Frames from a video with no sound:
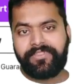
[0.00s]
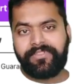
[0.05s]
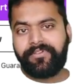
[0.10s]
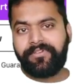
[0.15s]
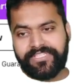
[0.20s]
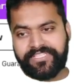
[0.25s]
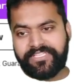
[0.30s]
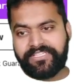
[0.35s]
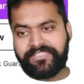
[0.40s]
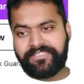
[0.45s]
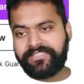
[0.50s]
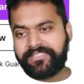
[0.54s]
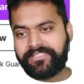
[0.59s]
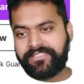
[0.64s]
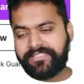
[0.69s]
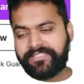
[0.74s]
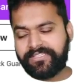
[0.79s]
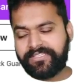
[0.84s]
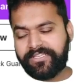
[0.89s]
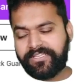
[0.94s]
which is
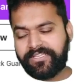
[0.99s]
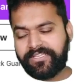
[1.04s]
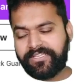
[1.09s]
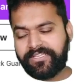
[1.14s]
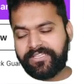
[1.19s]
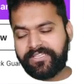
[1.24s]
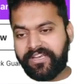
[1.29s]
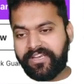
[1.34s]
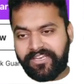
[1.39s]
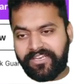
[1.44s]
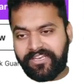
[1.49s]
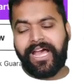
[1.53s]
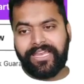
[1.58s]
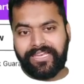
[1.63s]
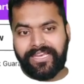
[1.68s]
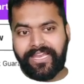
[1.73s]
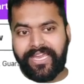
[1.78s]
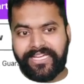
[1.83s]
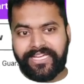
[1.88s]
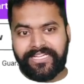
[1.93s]
really good i
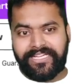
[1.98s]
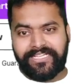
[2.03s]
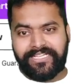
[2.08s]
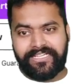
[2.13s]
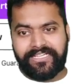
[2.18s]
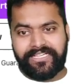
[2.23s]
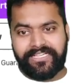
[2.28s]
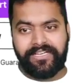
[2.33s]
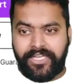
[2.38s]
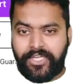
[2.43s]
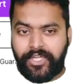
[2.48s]
liked it